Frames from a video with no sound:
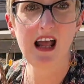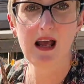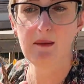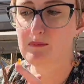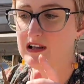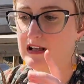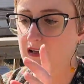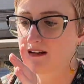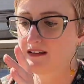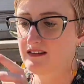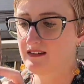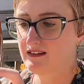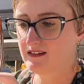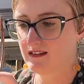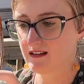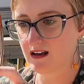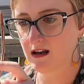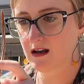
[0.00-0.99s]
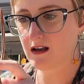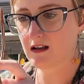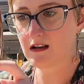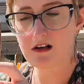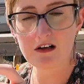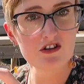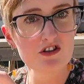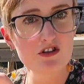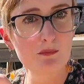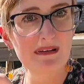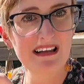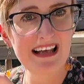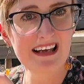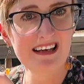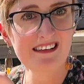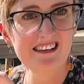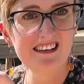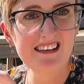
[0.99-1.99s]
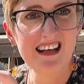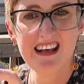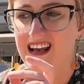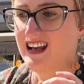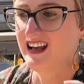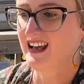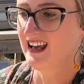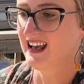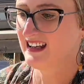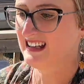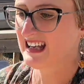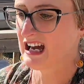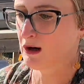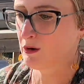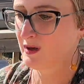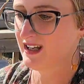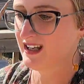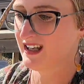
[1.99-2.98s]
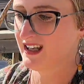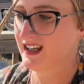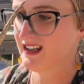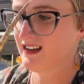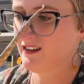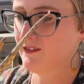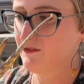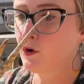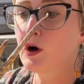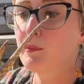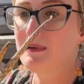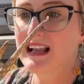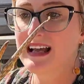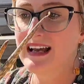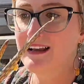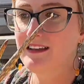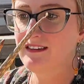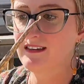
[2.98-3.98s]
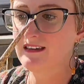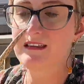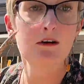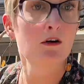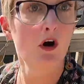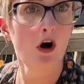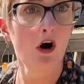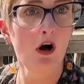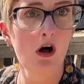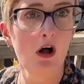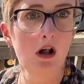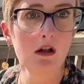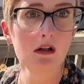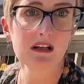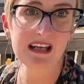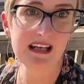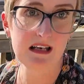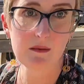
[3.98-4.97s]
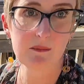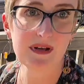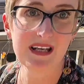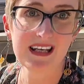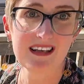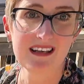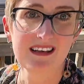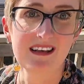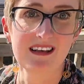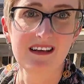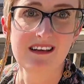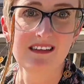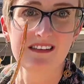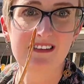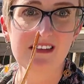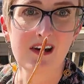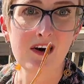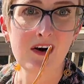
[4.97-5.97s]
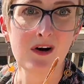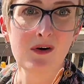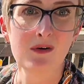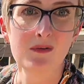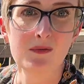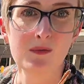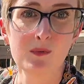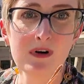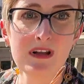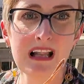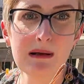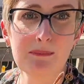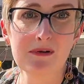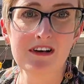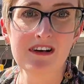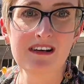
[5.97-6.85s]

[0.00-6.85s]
plus a larger plant. And now it's 4 plants and they're all getting big. So will I put